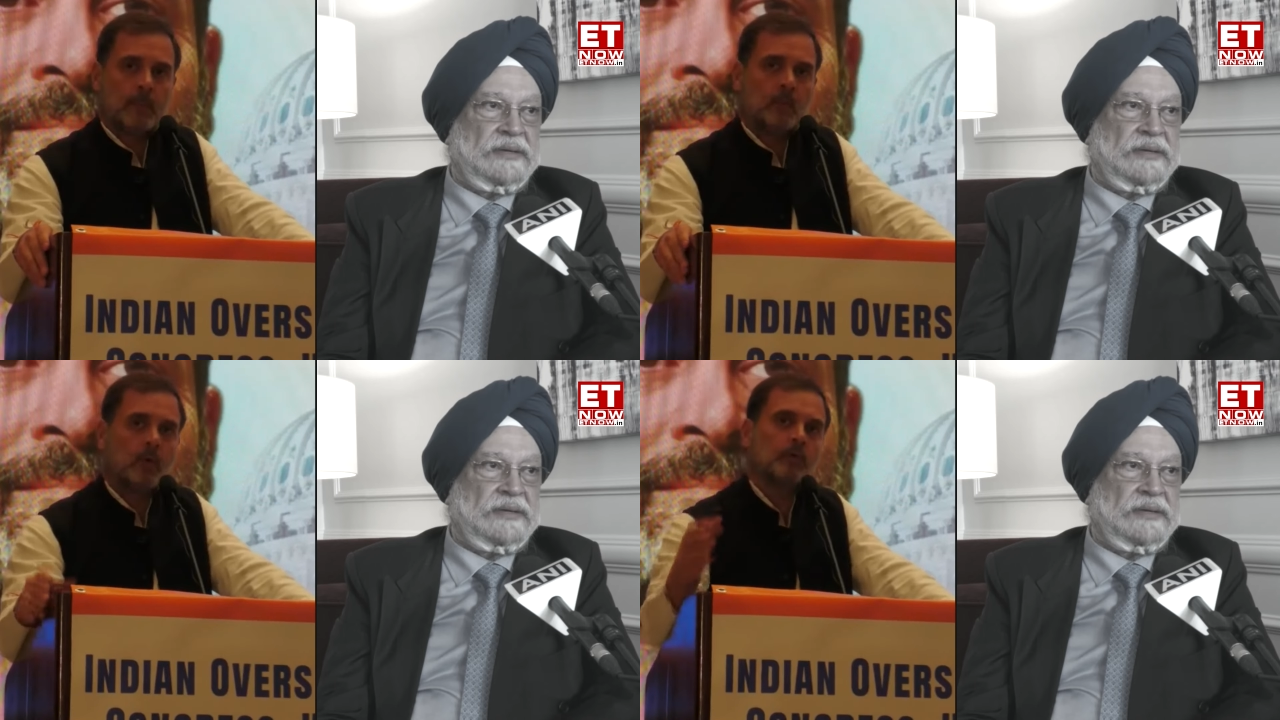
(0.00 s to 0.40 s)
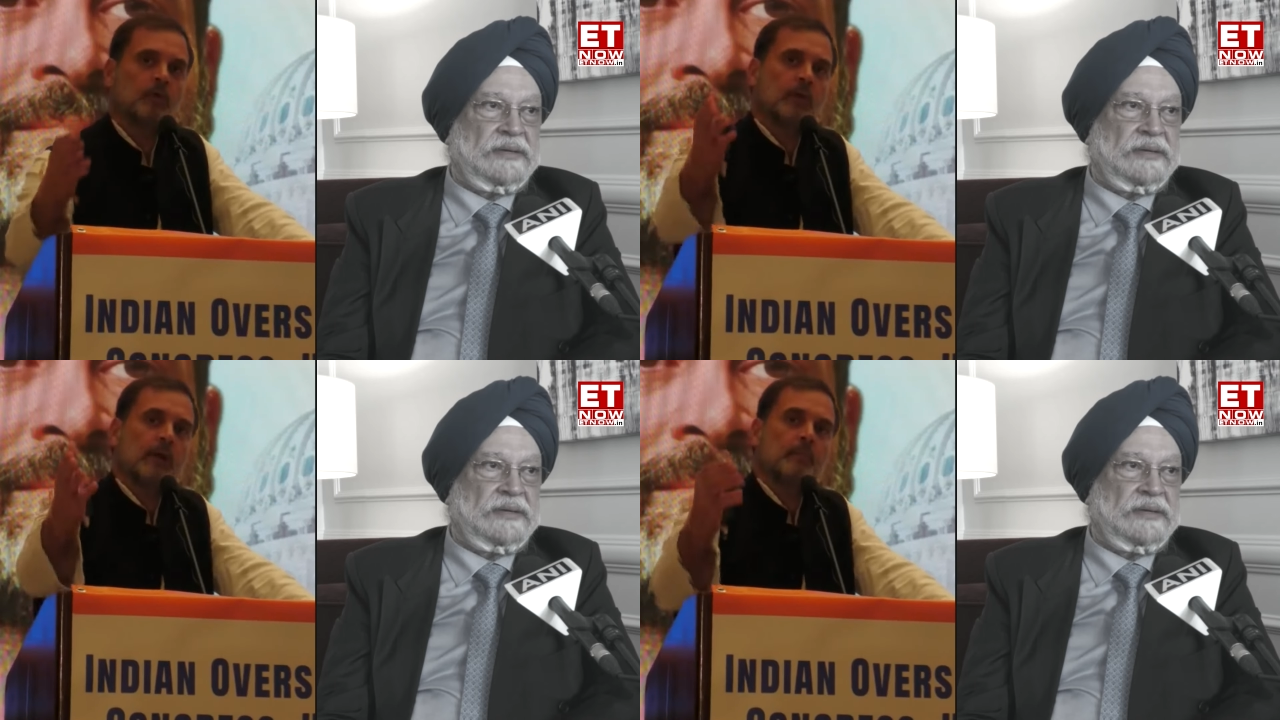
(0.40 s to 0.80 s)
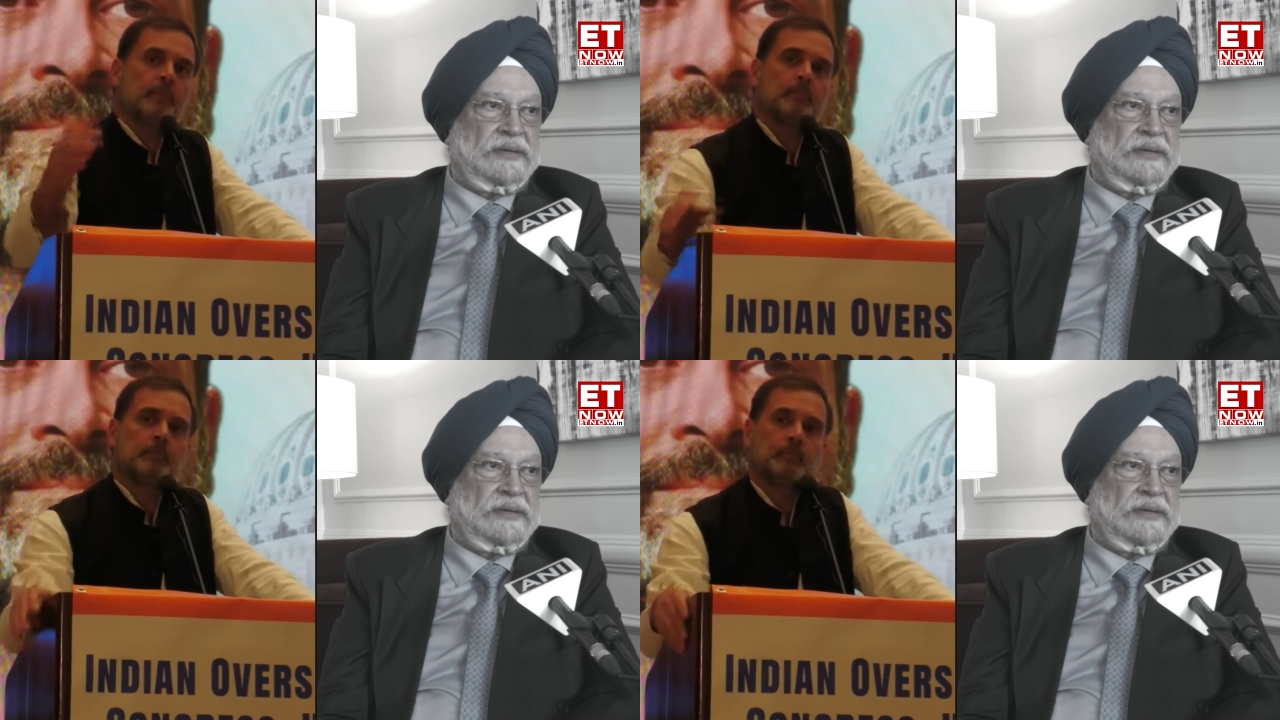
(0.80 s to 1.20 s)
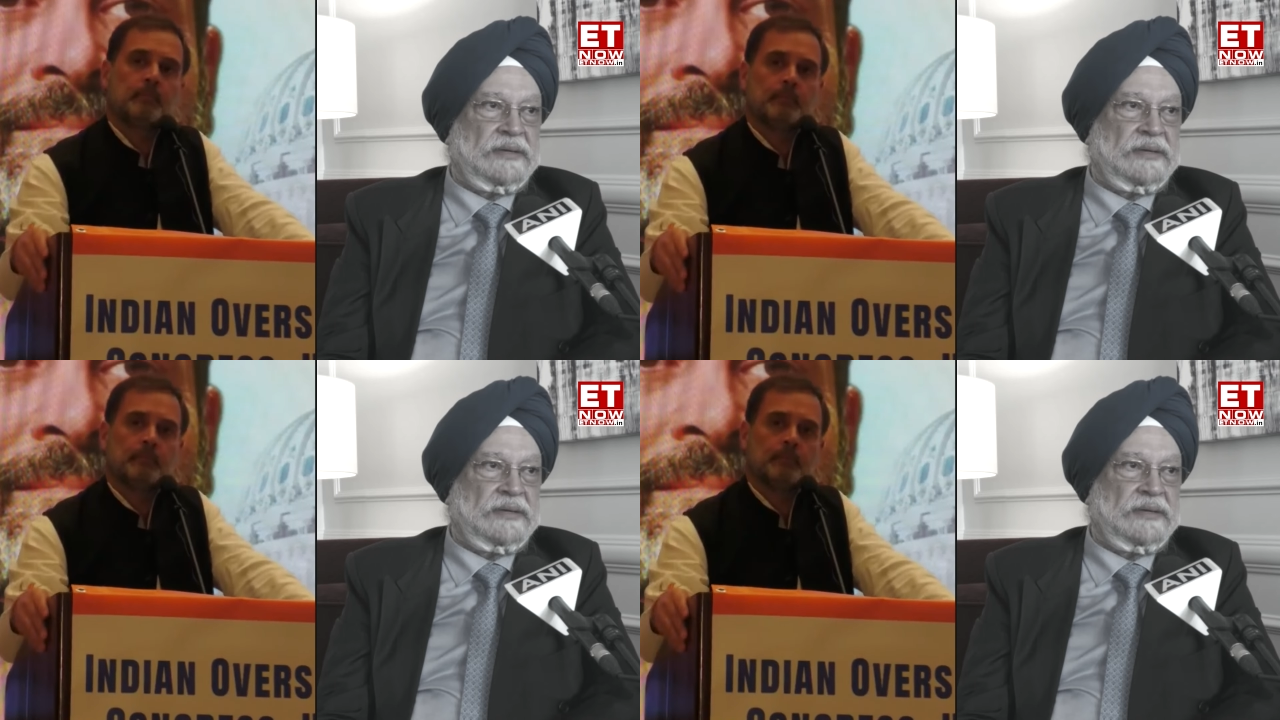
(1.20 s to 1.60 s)
Speaker 1: What is your name?
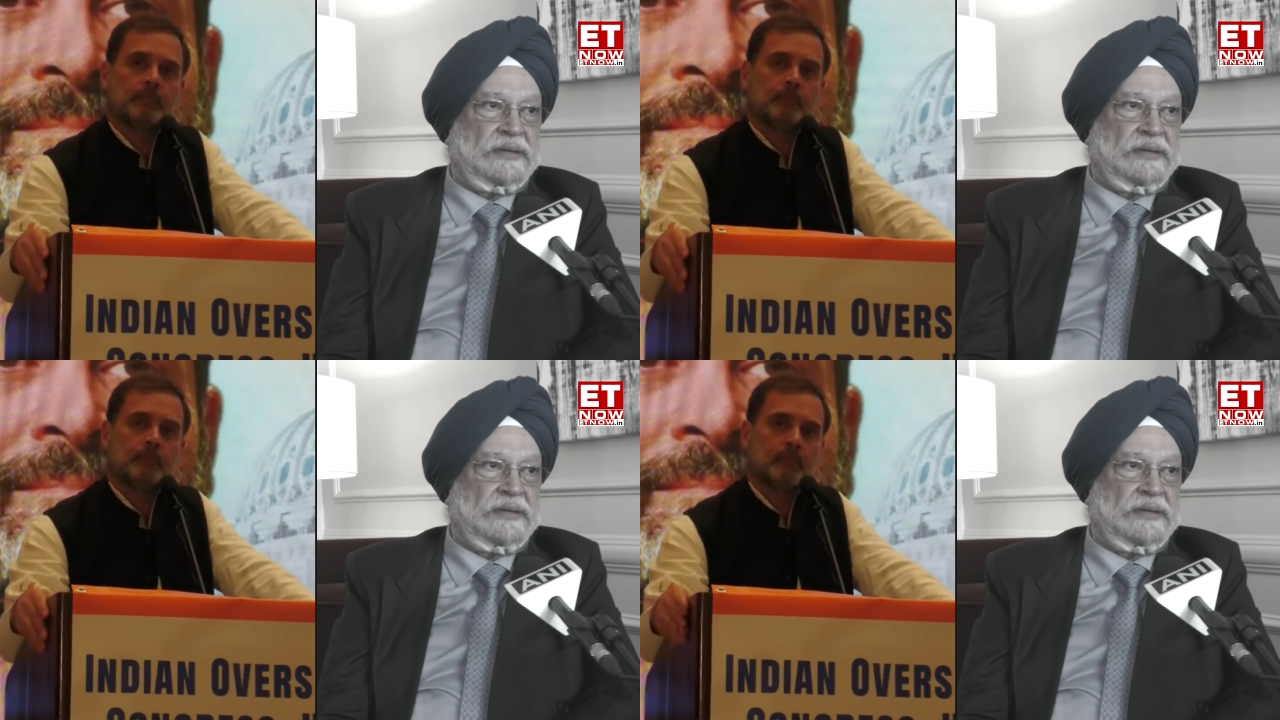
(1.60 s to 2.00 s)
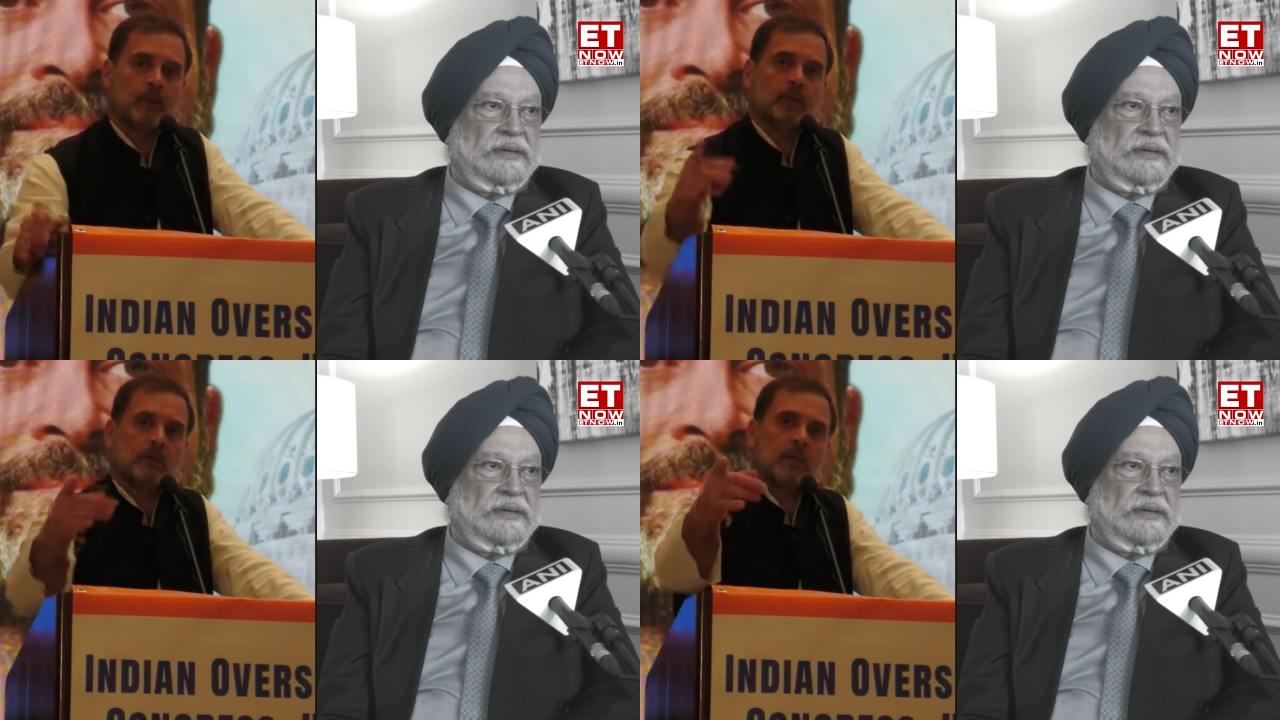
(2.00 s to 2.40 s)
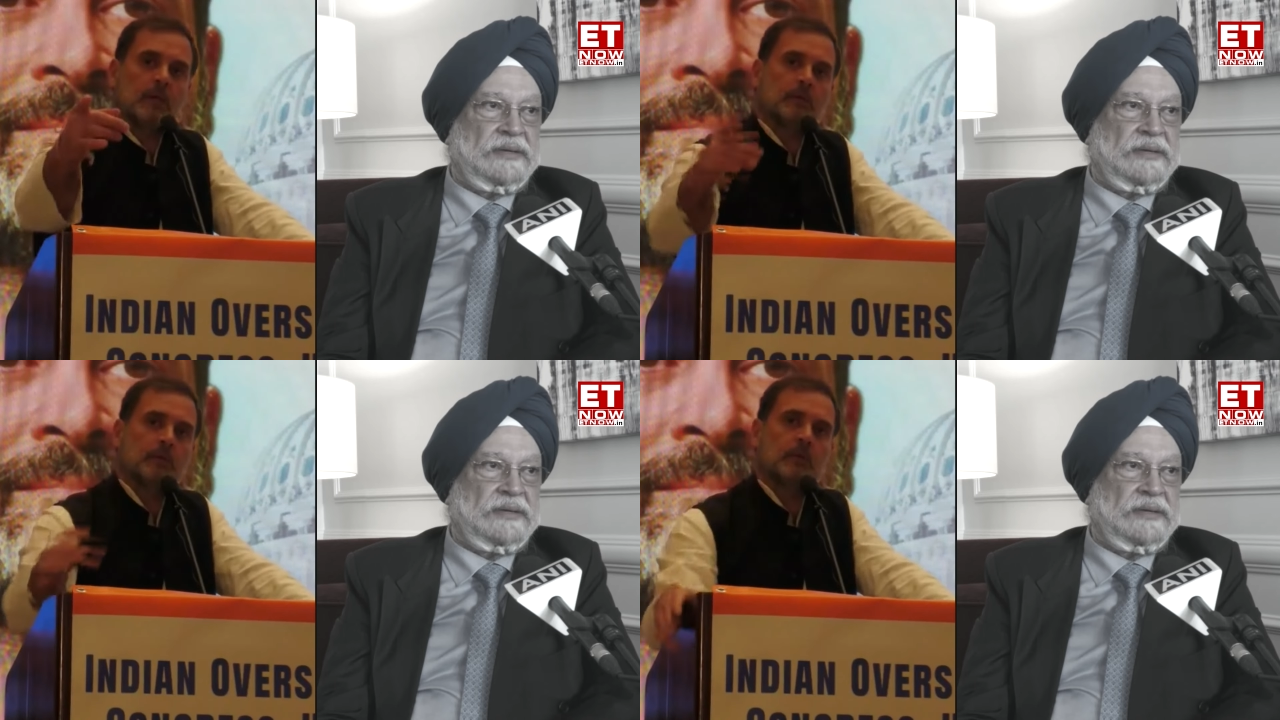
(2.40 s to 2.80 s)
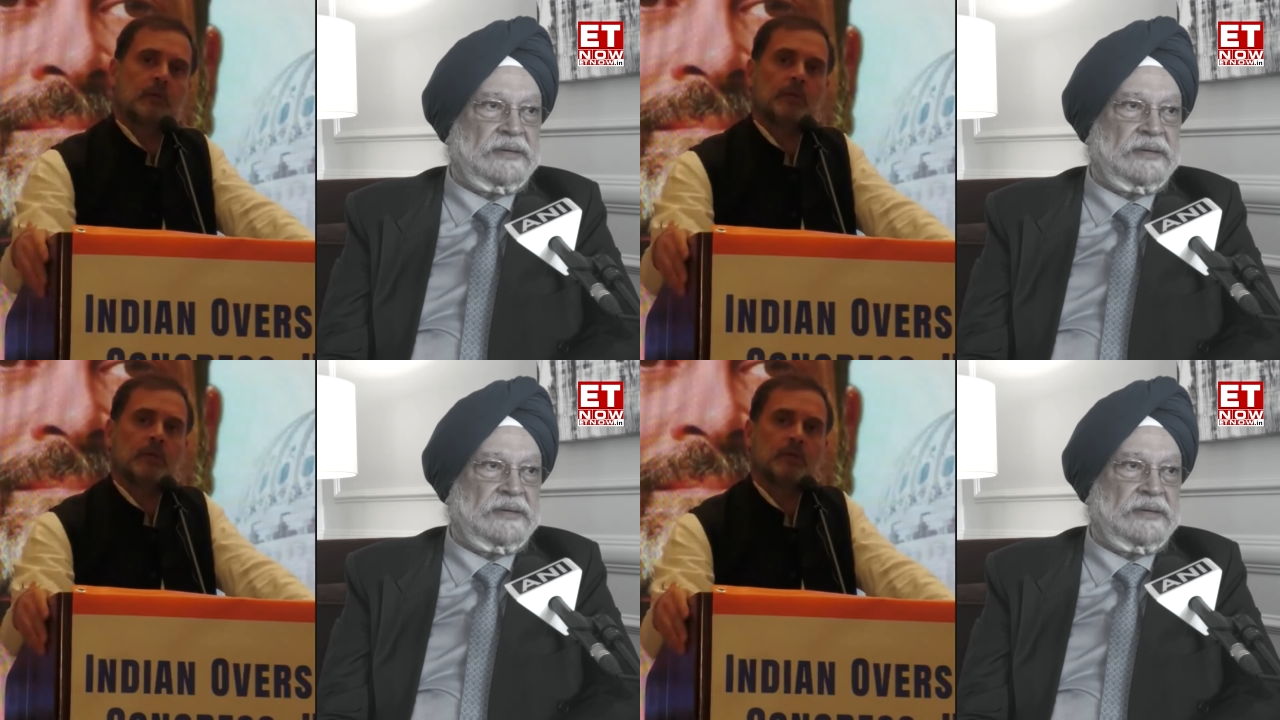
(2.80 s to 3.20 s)
Brother, to the
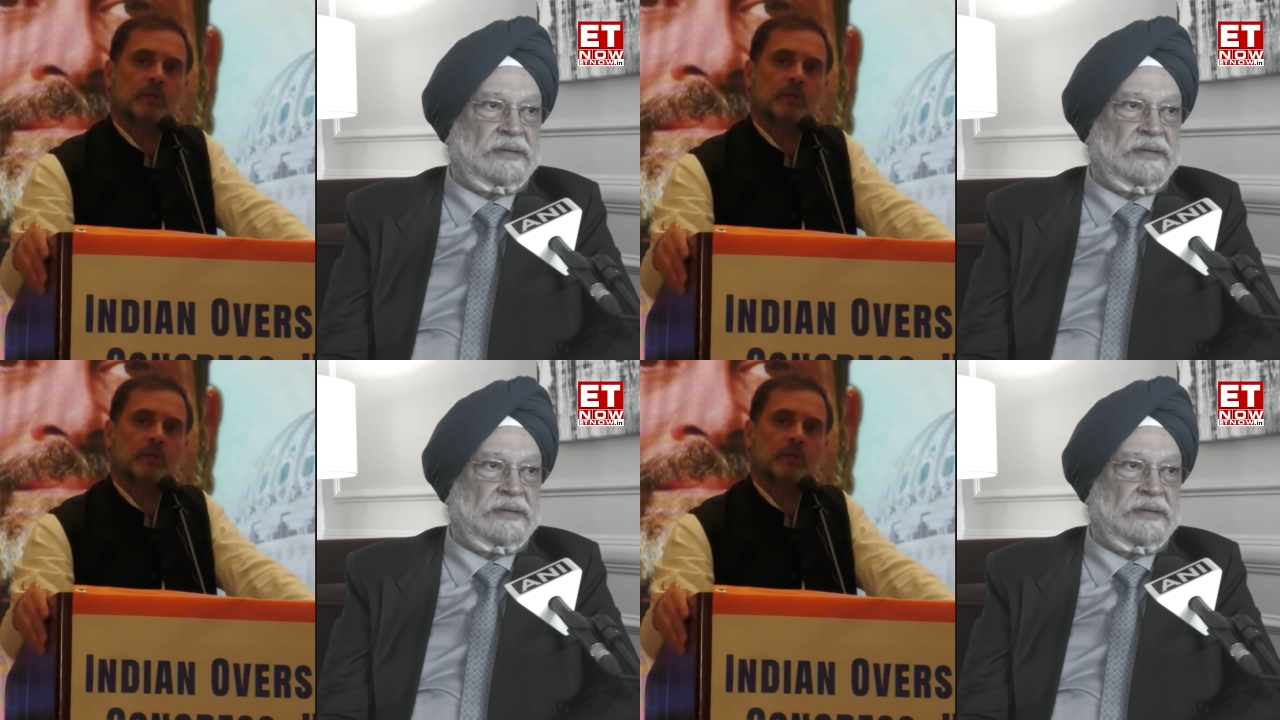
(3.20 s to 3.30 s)
turban.